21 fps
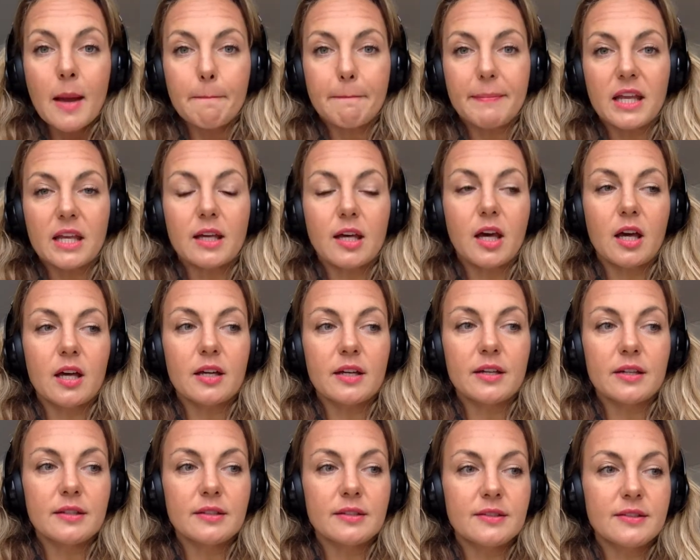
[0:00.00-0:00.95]

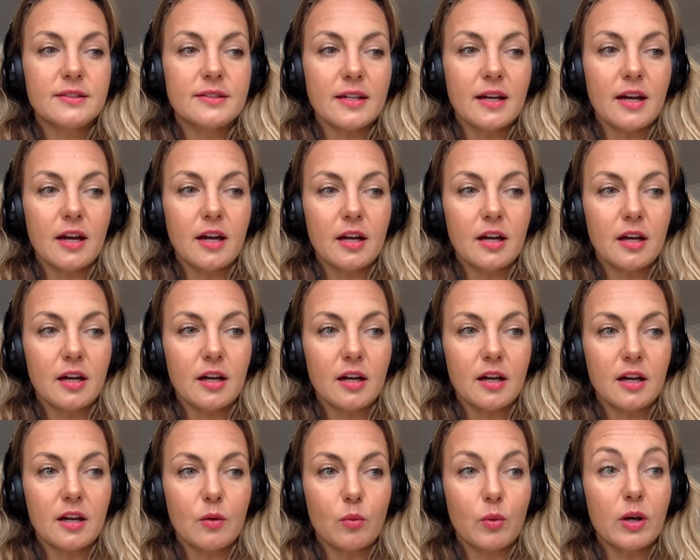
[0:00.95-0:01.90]
Because
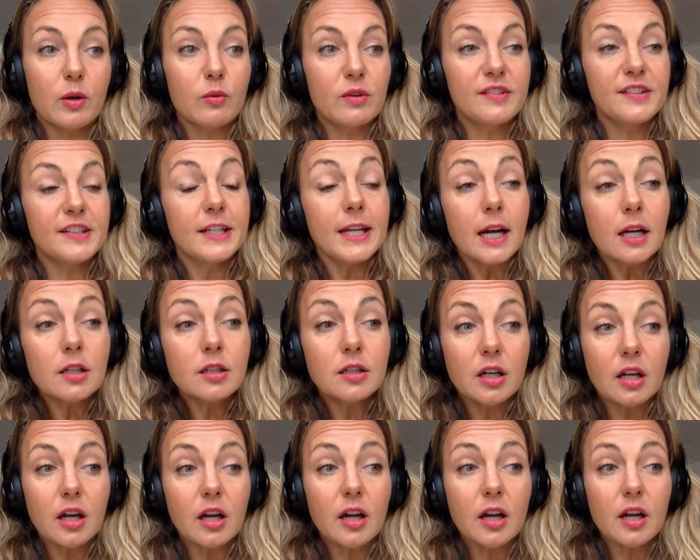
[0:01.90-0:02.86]
when I was
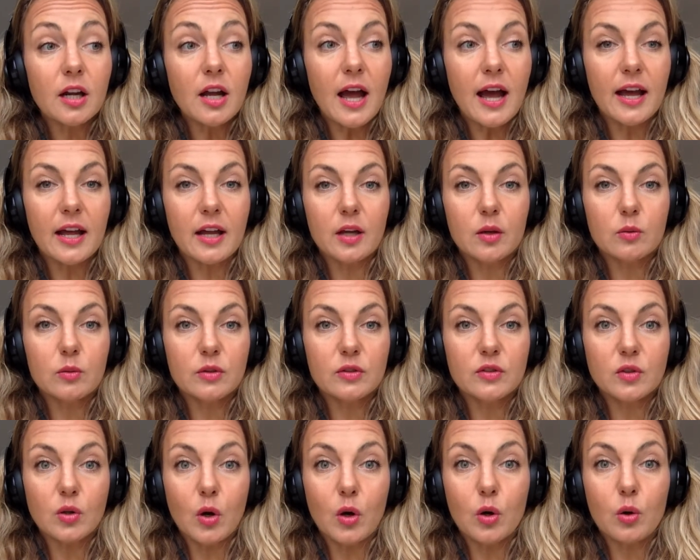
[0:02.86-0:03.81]
younger, I
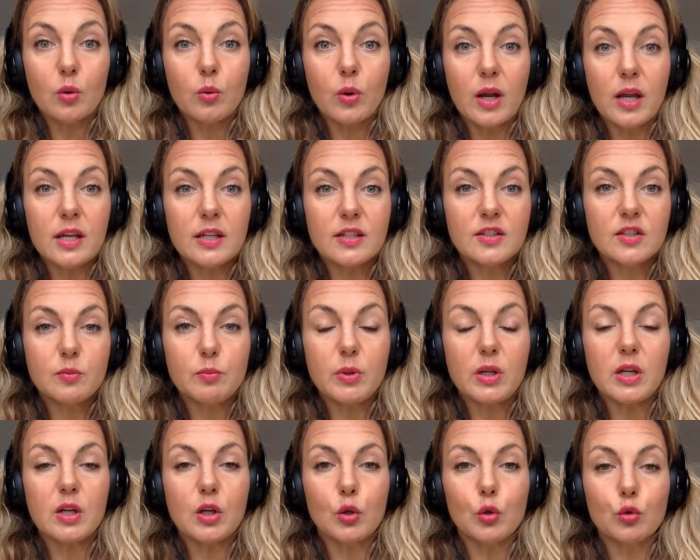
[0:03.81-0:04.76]
was always
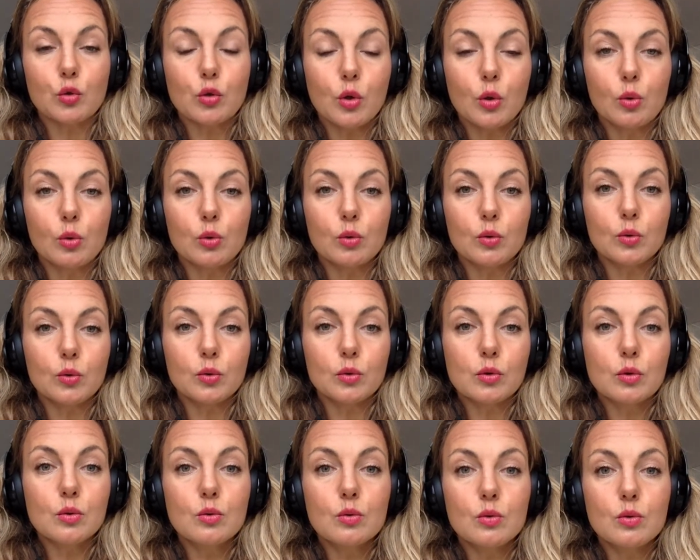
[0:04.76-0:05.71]
being
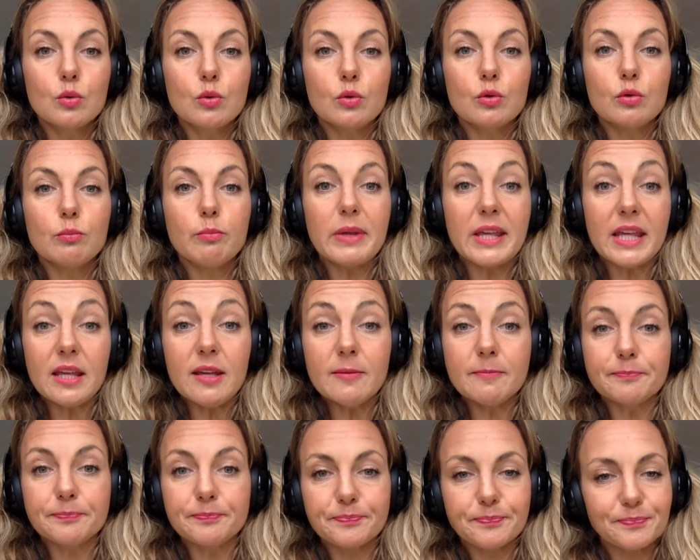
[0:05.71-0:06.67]
told who to be,
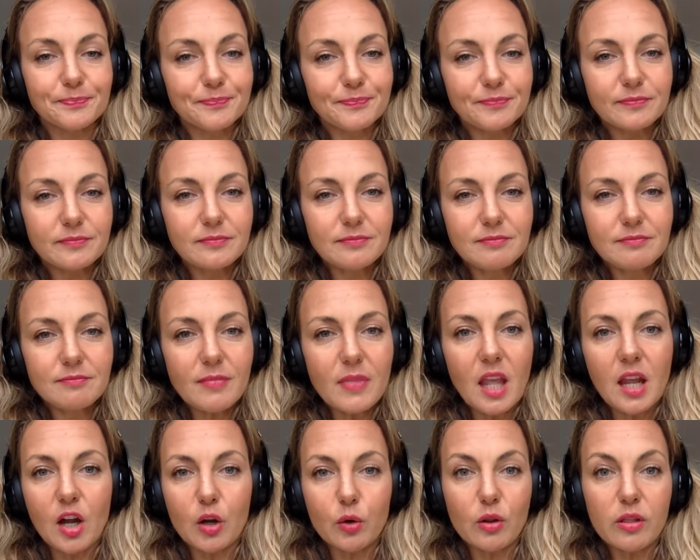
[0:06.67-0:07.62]

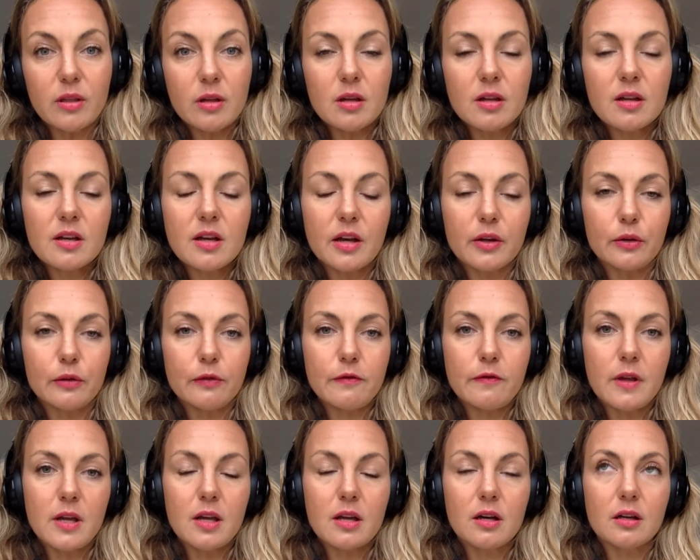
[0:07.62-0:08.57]
how to think, how to
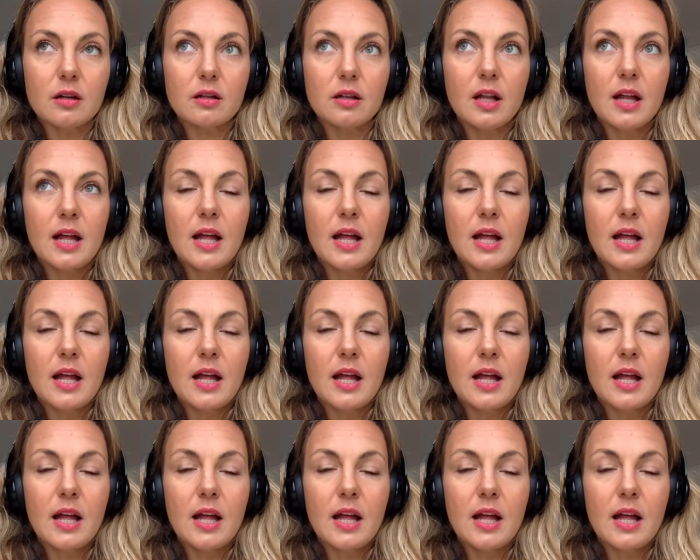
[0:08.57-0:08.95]
feel,